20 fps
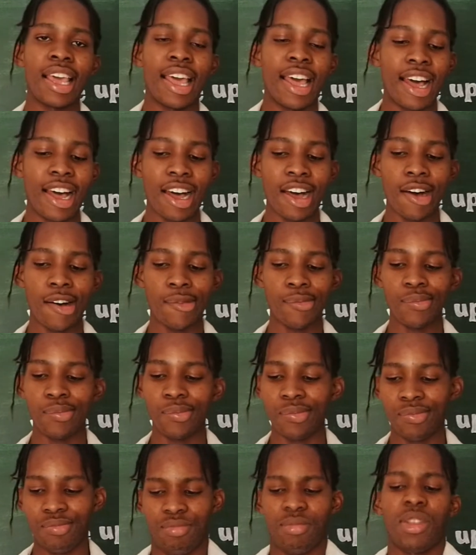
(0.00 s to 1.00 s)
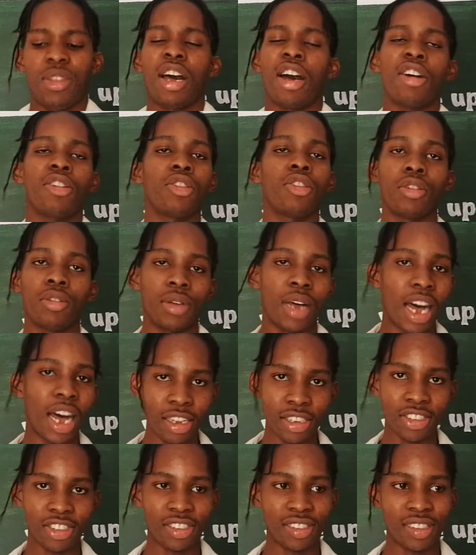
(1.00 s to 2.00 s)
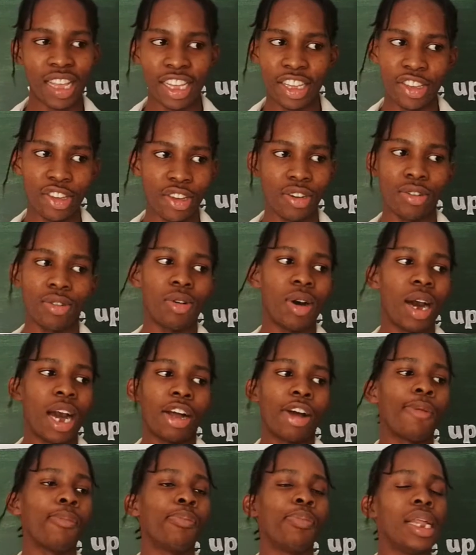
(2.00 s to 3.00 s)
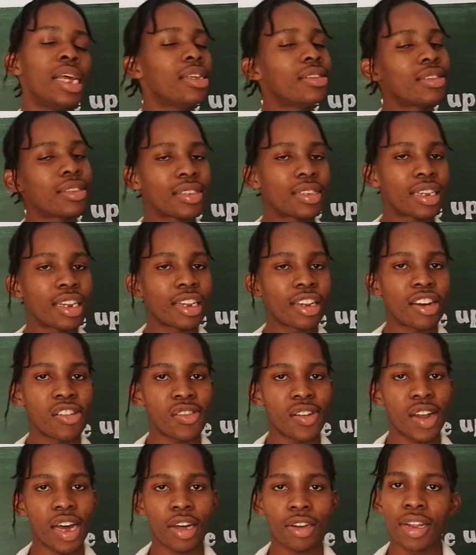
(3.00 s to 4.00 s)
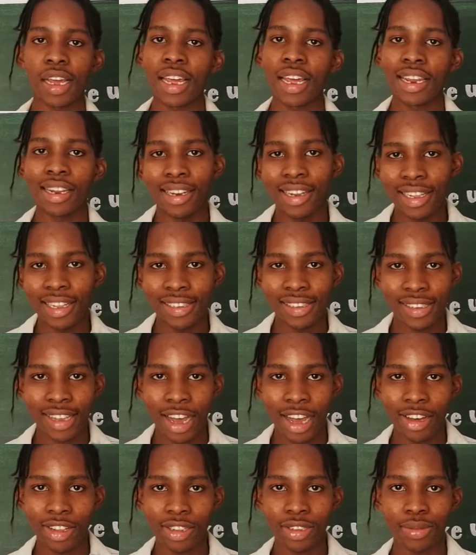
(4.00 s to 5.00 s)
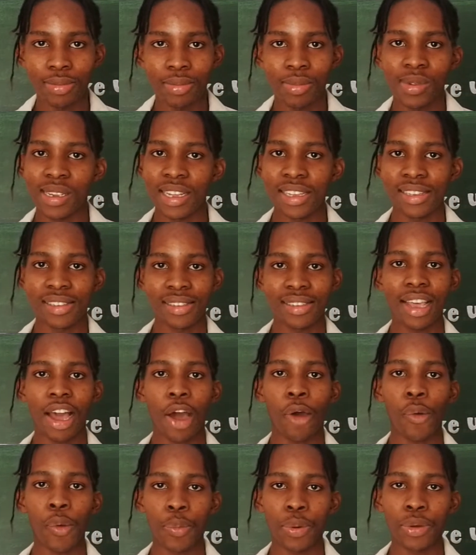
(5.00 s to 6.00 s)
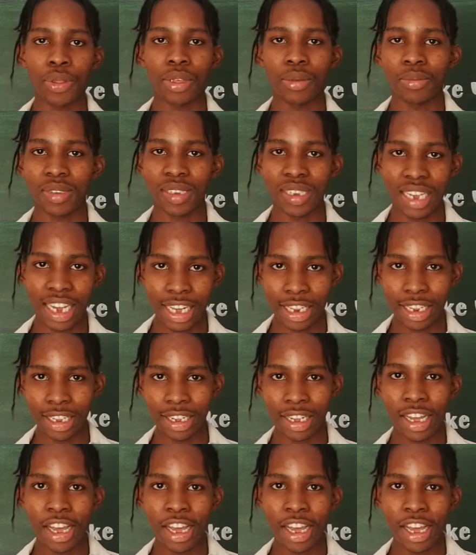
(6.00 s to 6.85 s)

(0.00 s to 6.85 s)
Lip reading: I don't know, I was just like, yo, I got blazers sitting around, let's style them, let's see how we put them together.